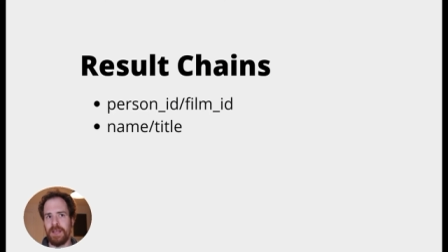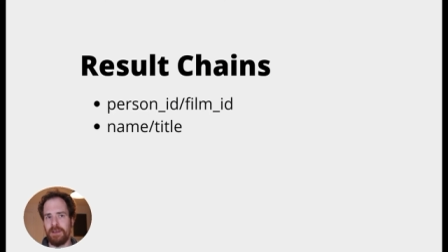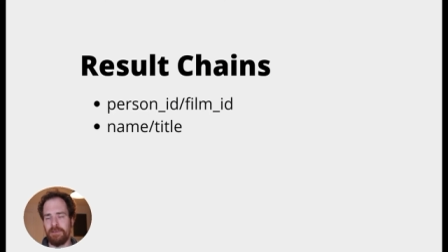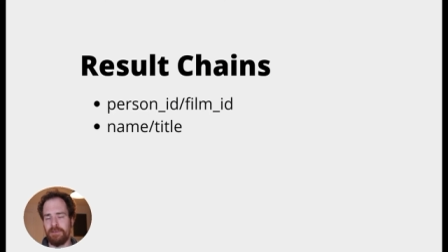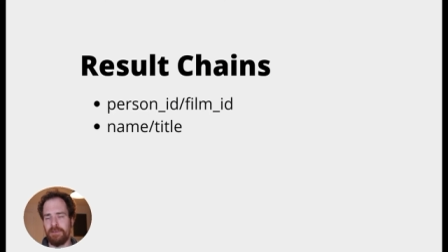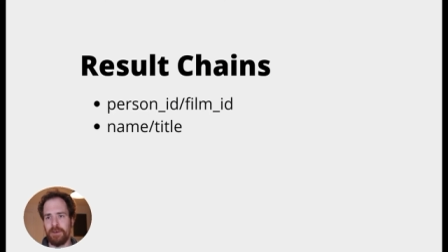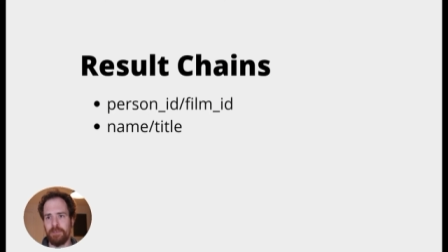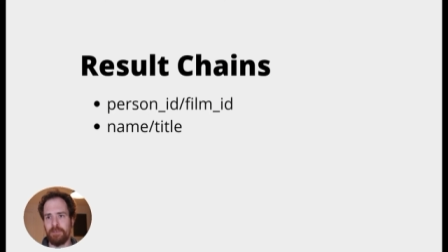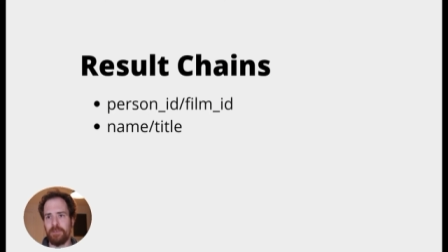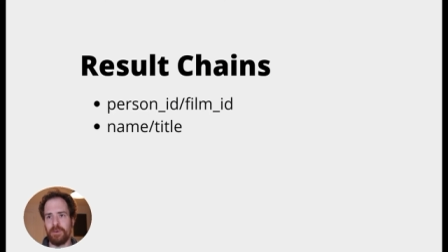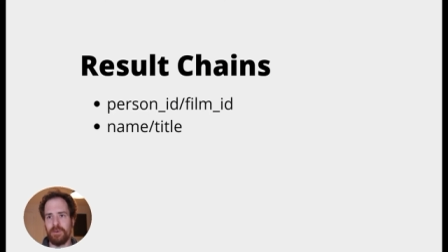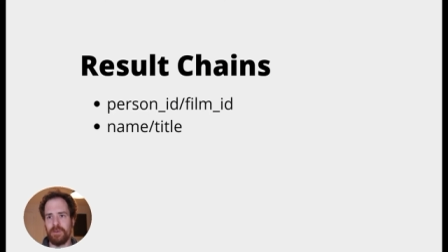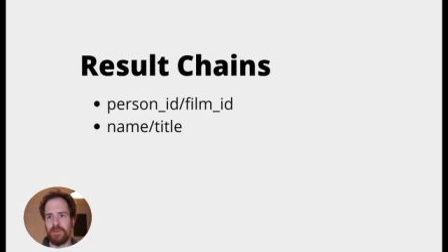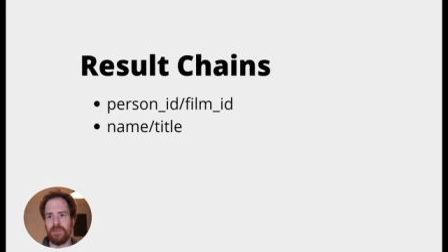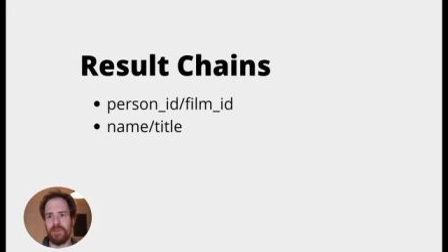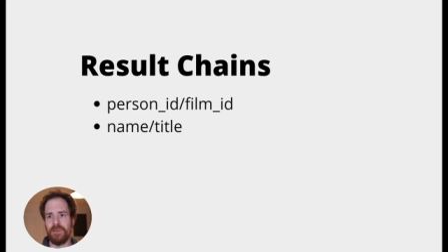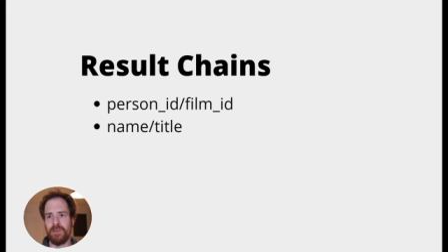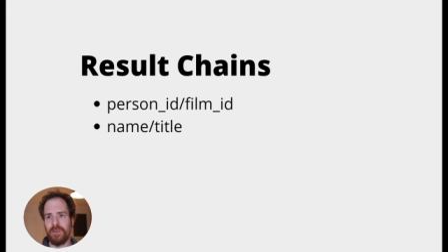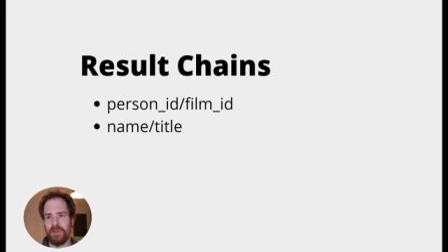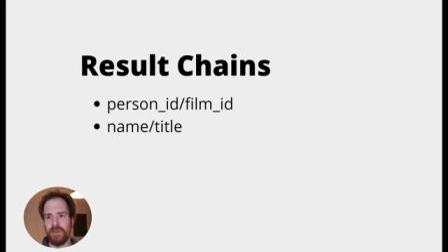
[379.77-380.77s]
every
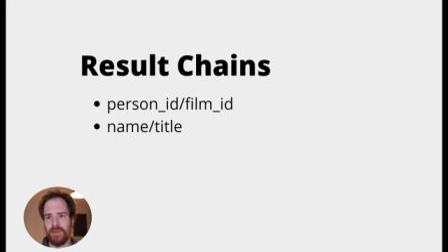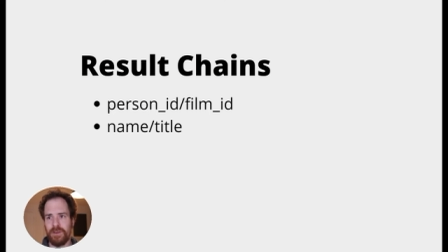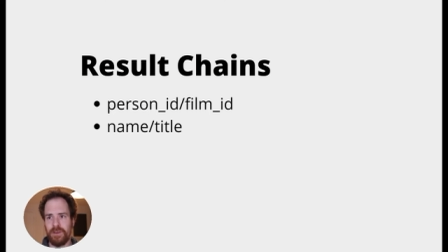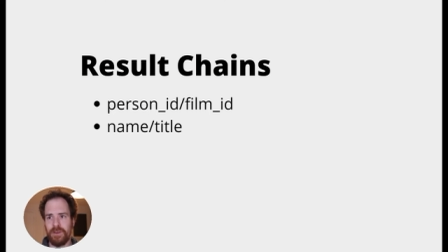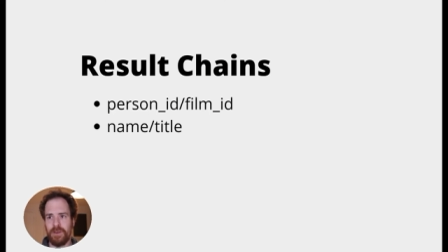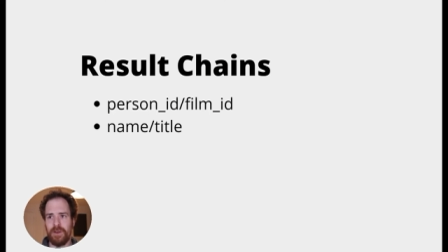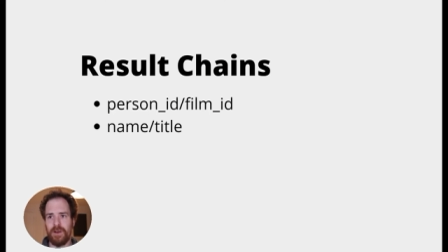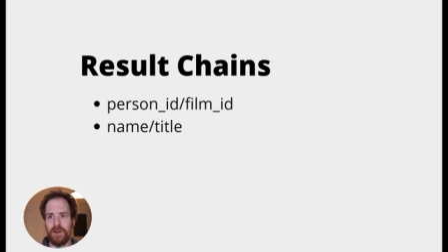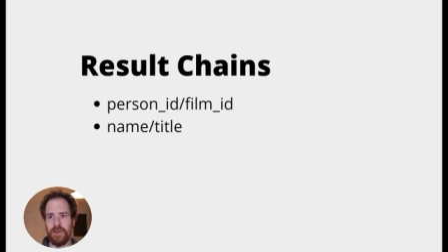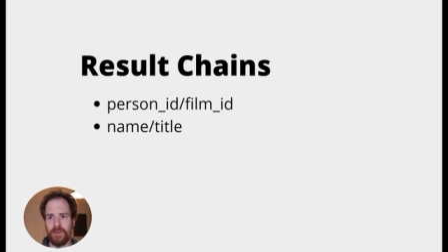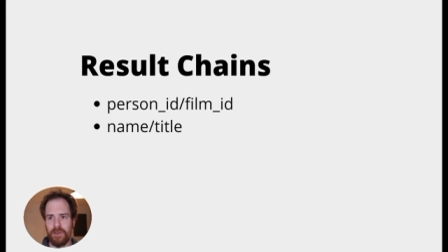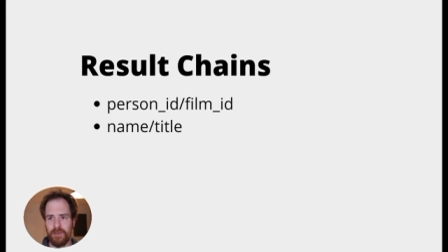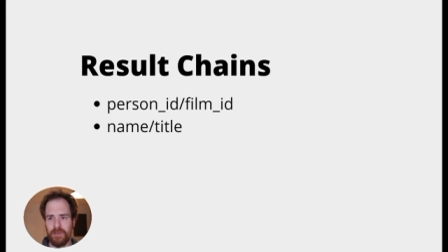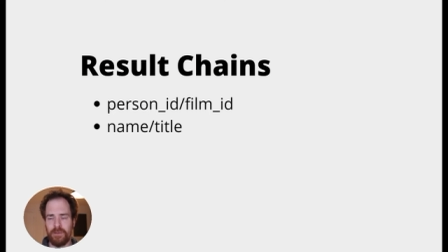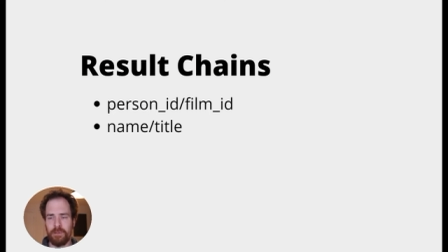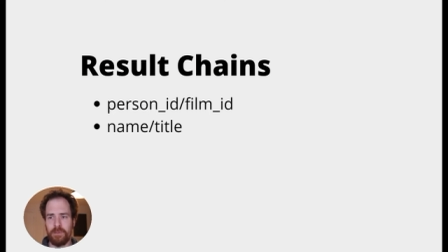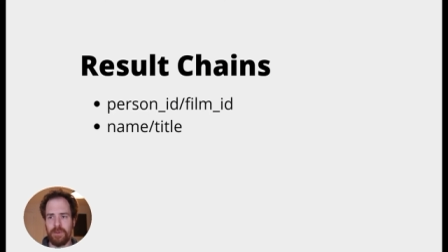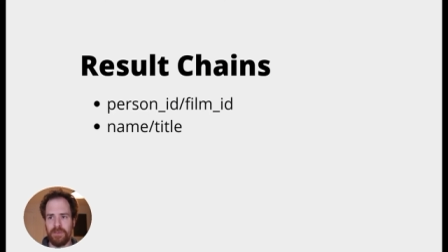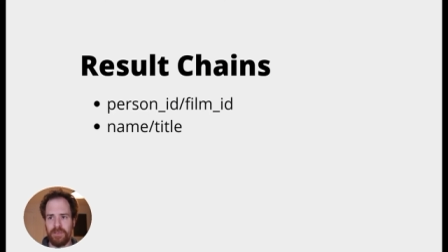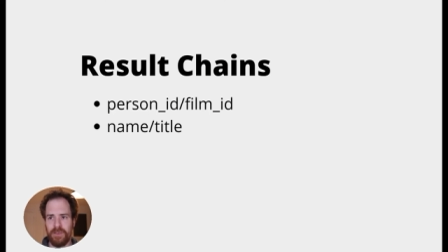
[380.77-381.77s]
person on a
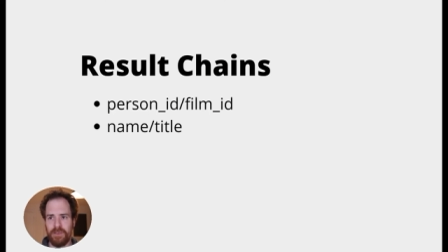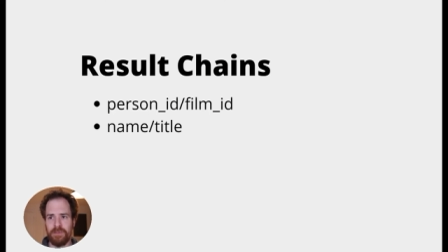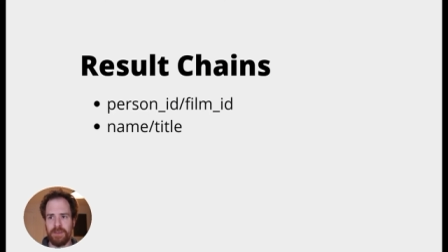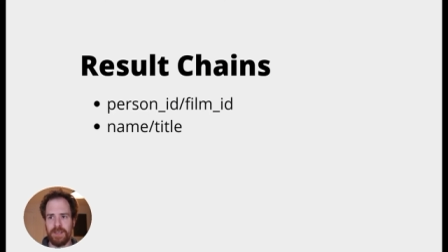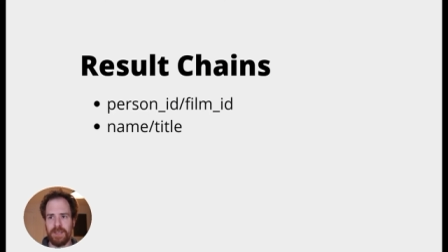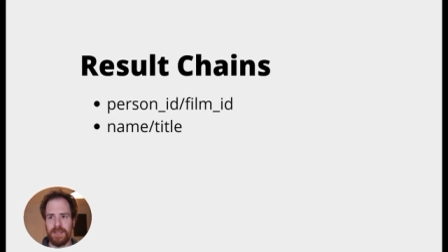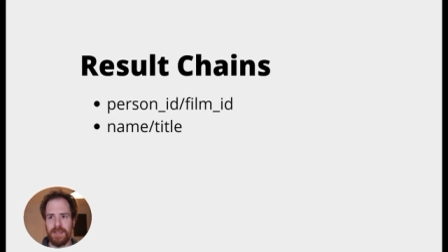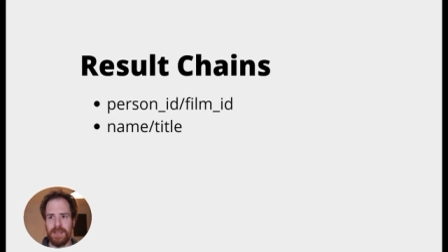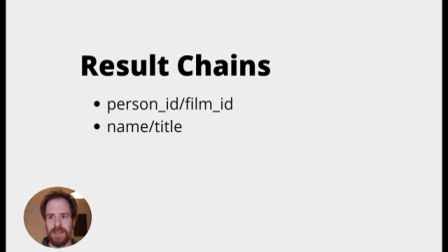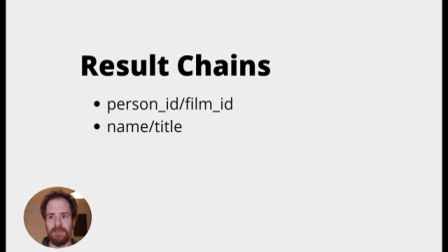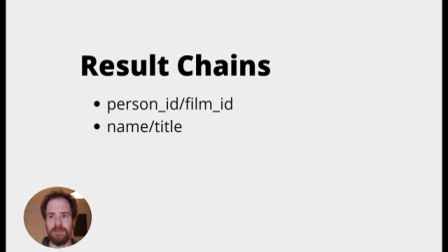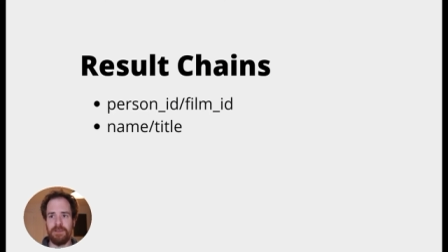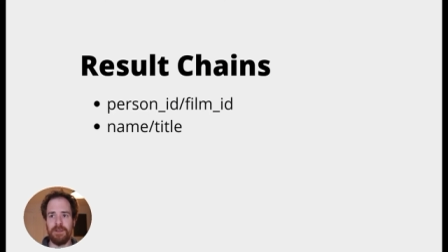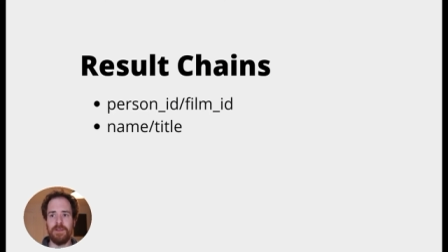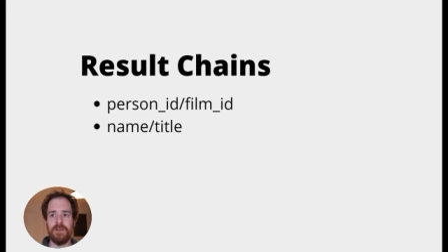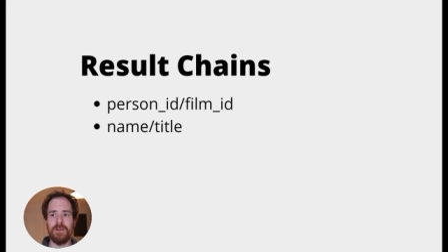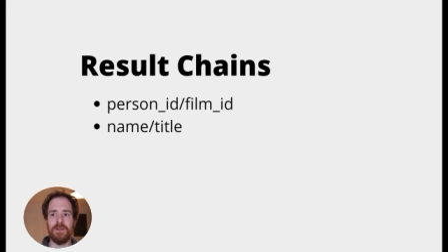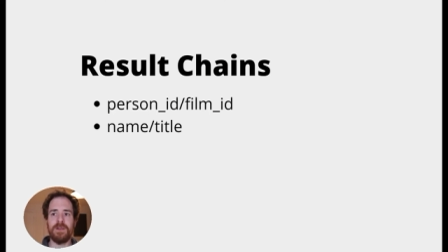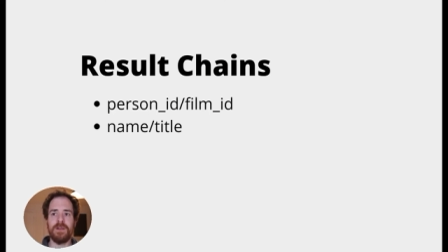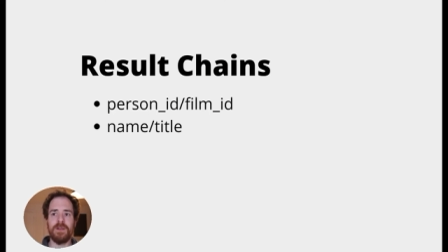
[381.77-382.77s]
specific
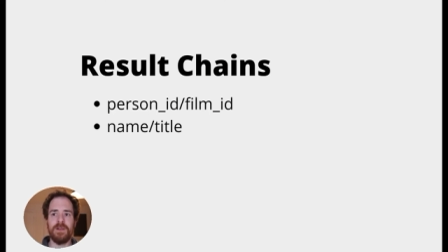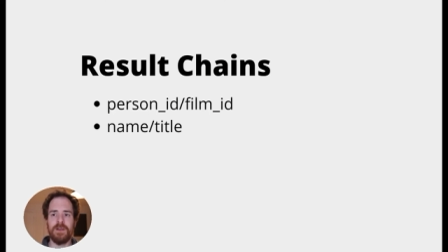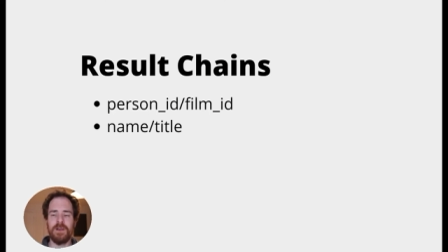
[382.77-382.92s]
level,